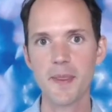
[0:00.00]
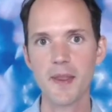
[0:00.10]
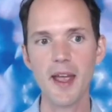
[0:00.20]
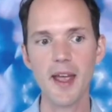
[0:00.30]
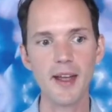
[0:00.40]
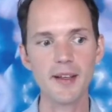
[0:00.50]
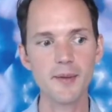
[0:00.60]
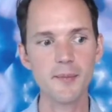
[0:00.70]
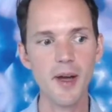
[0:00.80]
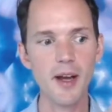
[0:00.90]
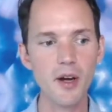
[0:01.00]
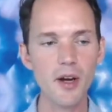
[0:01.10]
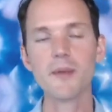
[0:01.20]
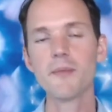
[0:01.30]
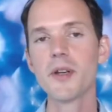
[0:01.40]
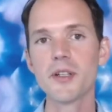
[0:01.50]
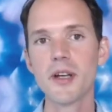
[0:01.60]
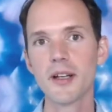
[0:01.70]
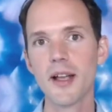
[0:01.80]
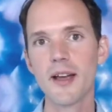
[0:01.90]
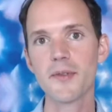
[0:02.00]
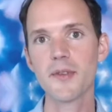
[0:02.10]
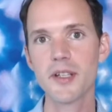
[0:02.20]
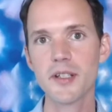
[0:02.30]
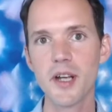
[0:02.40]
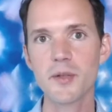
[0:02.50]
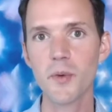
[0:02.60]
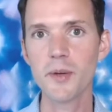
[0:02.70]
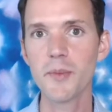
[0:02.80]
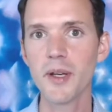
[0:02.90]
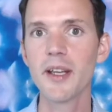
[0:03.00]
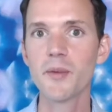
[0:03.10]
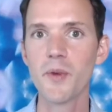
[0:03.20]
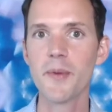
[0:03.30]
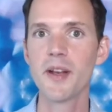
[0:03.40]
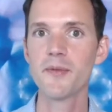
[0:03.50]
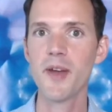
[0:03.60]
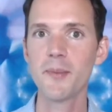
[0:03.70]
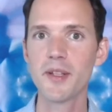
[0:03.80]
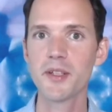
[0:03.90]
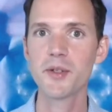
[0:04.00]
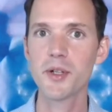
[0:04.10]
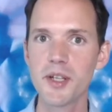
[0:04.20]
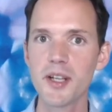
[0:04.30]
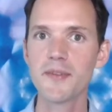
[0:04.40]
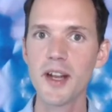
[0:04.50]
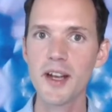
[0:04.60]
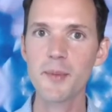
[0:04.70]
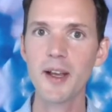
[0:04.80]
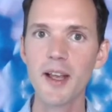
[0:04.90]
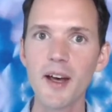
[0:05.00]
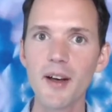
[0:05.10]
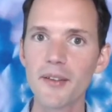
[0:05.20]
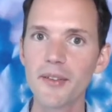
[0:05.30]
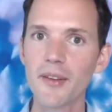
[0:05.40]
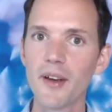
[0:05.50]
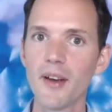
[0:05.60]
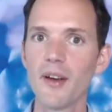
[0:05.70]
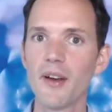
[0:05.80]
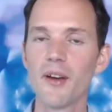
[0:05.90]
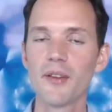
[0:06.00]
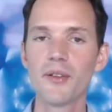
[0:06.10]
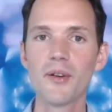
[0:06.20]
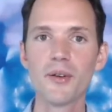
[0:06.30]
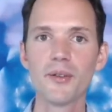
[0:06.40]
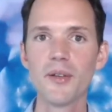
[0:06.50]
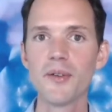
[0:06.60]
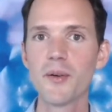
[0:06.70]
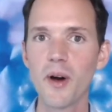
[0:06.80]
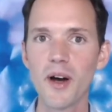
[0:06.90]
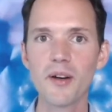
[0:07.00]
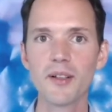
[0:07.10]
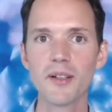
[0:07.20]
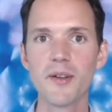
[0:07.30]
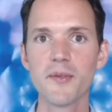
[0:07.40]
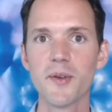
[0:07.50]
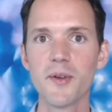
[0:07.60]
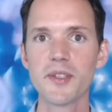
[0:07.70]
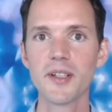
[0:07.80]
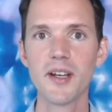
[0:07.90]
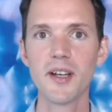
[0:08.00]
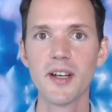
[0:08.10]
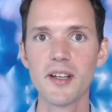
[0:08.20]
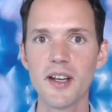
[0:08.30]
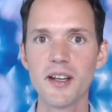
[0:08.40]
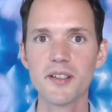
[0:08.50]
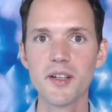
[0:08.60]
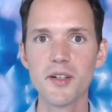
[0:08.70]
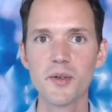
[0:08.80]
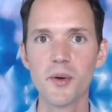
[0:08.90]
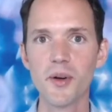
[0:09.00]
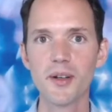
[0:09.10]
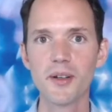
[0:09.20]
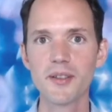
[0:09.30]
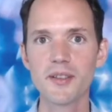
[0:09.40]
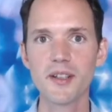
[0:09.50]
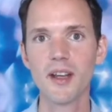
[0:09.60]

And my current mission in life is to touch 1 million women and families to achieve dynamic health through living water, living foods, and essential oils.